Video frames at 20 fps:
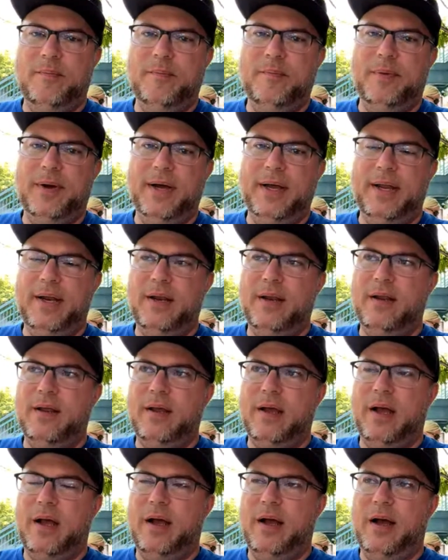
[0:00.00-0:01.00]
but
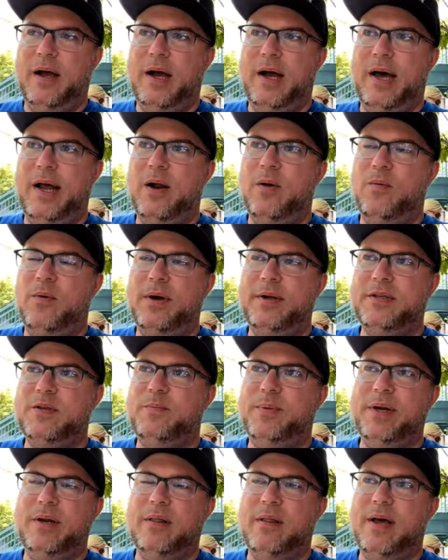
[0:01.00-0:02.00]
I don't want to
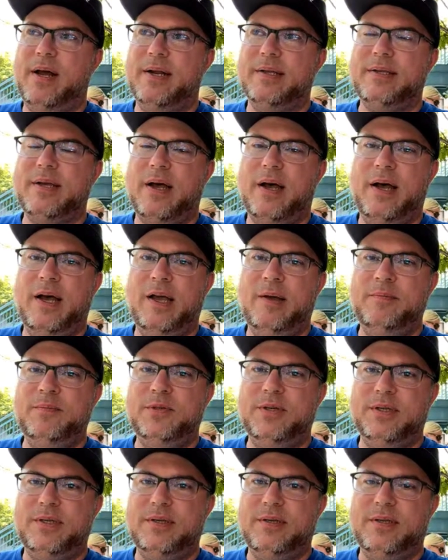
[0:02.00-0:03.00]
spend a lot of time
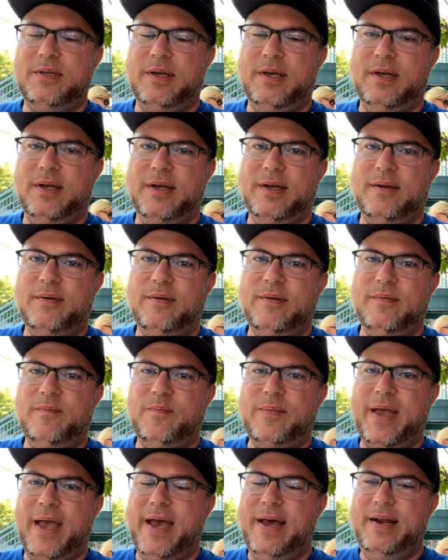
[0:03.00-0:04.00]
just
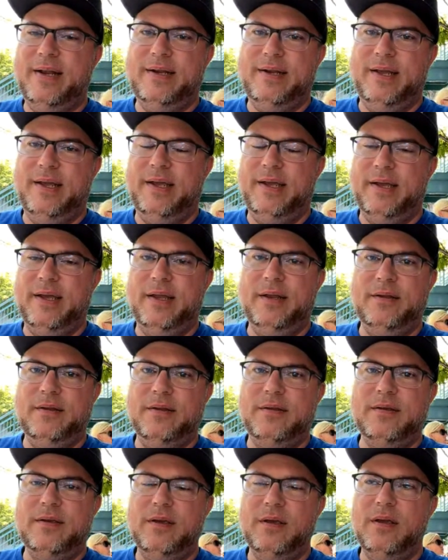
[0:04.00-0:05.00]
editing
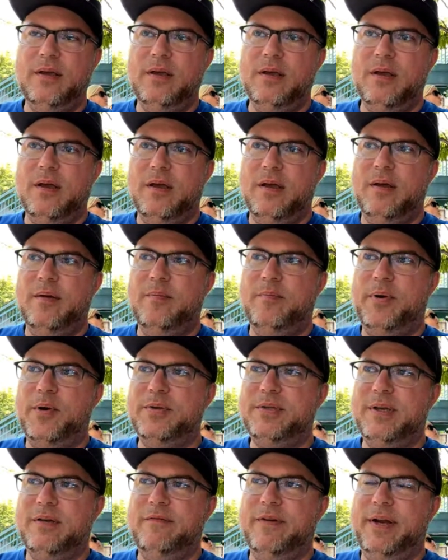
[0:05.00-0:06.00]
and
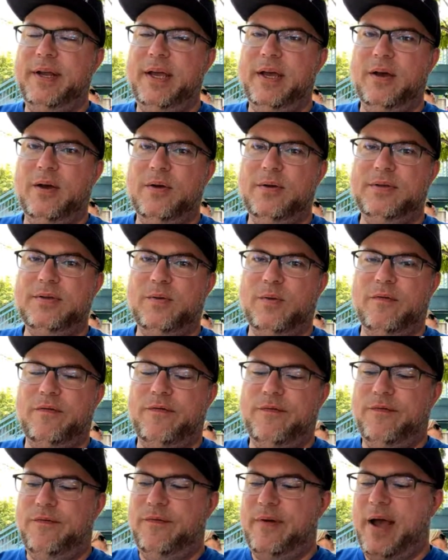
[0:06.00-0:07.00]
posting videos
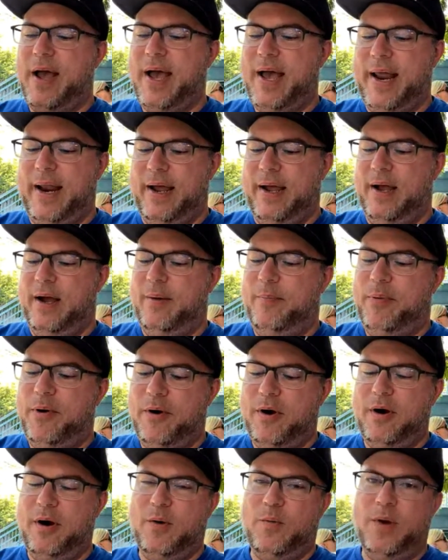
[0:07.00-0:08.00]
at a
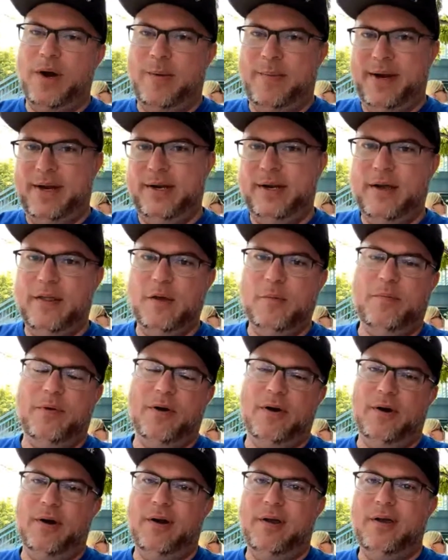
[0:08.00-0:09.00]
park when I'm in another
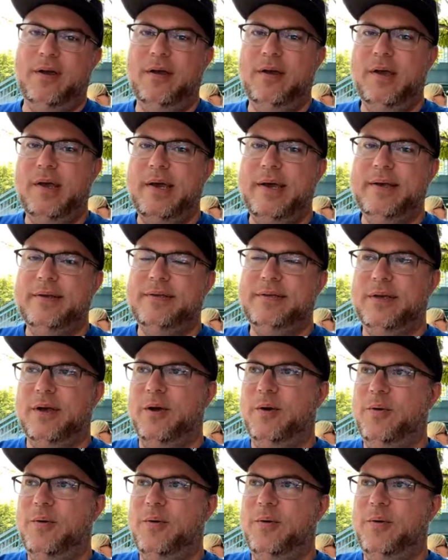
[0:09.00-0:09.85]
park. So,